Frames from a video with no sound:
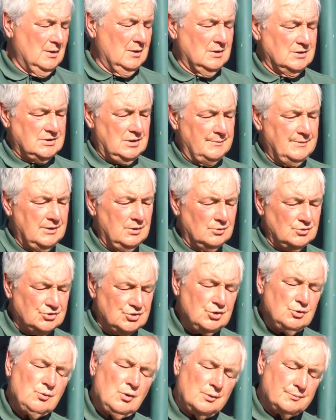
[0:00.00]
So we've got
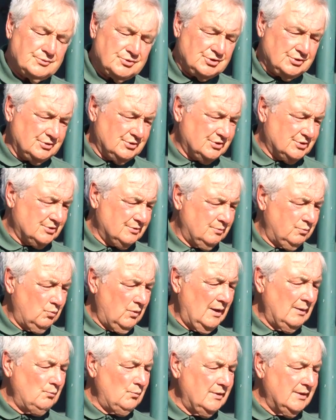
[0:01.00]
2 options.
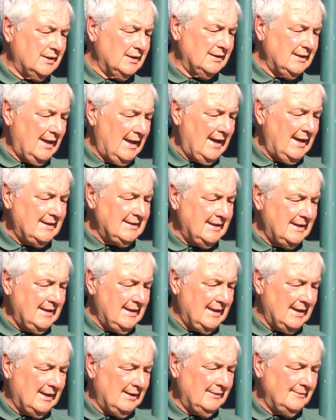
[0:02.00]
One, we can add
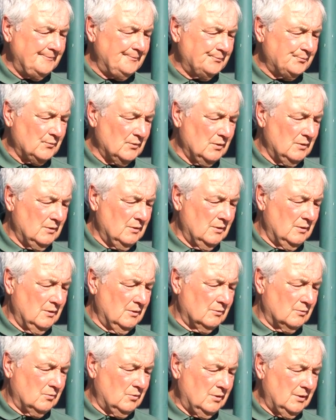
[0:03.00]
here,
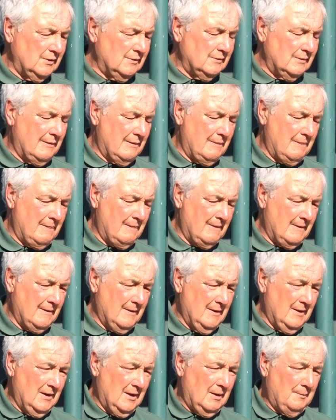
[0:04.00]
right,
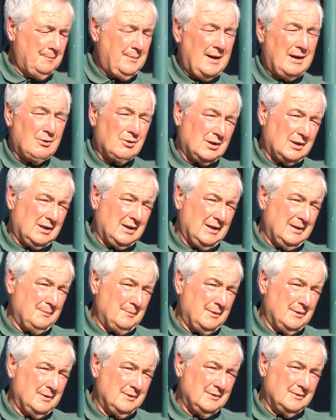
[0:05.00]
a parrot clip,
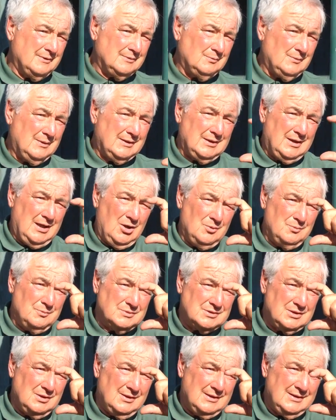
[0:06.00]
one that
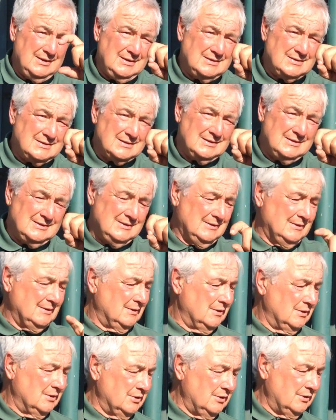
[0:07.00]
opens like this.
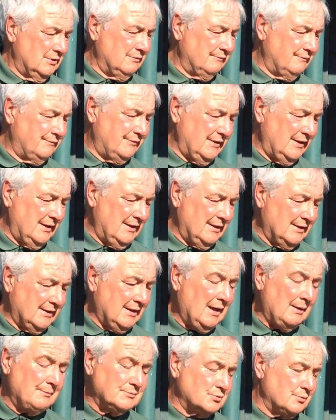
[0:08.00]
You can fit here,
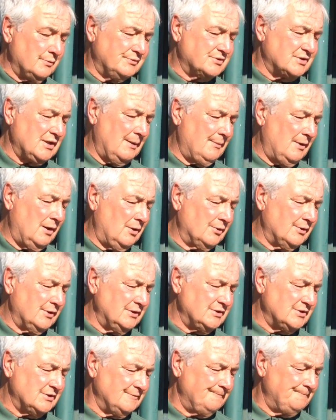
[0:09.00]
comes with some
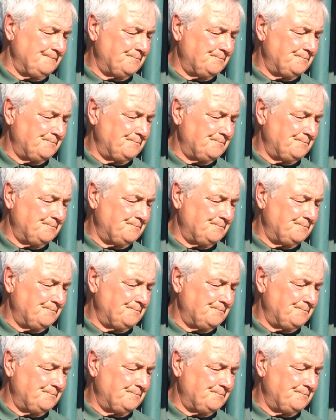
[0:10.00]
harness.